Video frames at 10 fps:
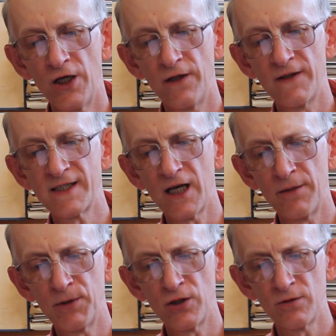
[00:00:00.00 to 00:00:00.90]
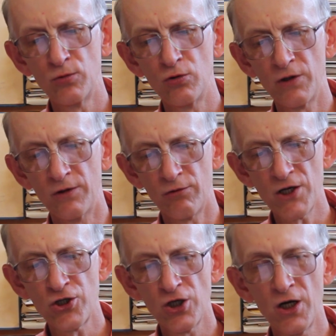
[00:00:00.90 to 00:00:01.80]
in the St. Petersburg in
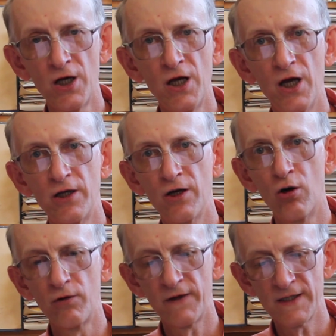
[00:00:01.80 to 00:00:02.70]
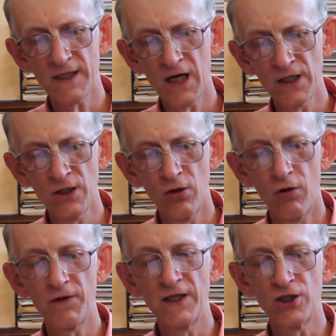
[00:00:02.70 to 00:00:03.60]
Russia, and on the site
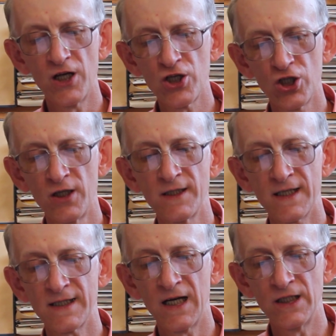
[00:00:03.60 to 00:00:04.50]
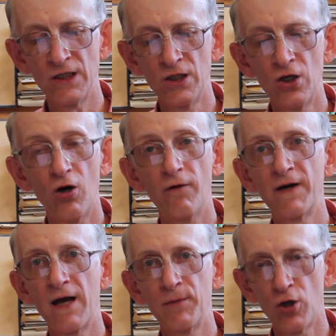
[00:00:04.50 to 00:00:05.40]
of International Society of
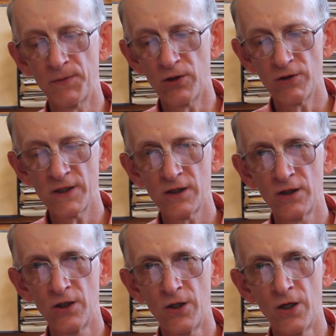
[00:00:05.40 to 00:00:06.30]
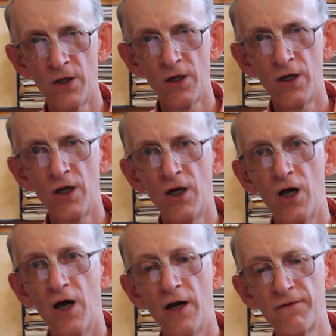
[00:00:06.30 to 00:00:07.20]
Hymenopterists.
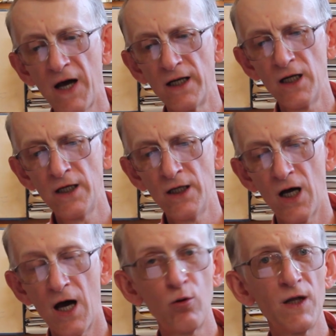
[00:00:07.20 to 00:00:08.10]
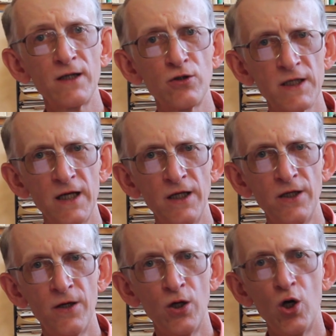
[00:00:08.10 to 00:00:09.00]
And finally, I would like to say
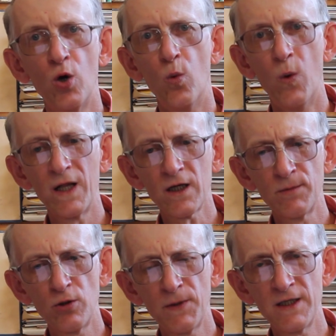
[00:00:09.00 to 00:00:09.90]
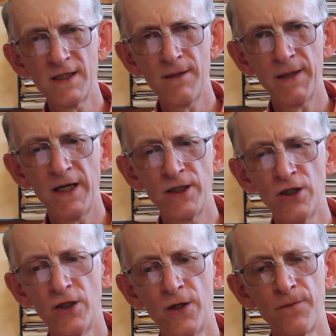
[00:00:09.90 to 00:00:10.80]
welcome to participate
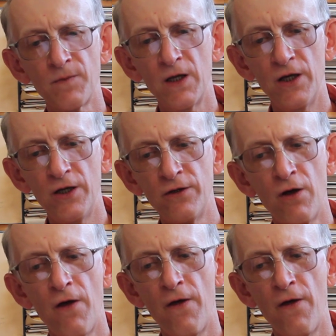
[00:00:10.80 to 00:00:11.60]
in